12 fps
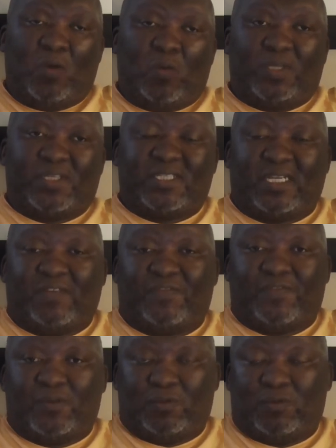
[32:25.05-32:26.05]
were
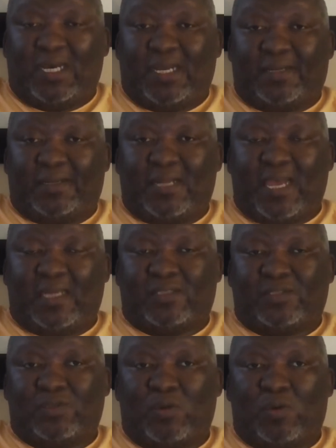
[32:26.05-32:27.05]
self-run, and
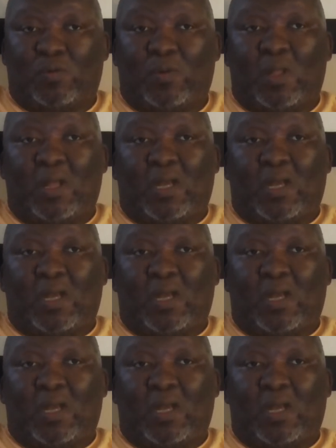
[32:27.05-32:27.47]
so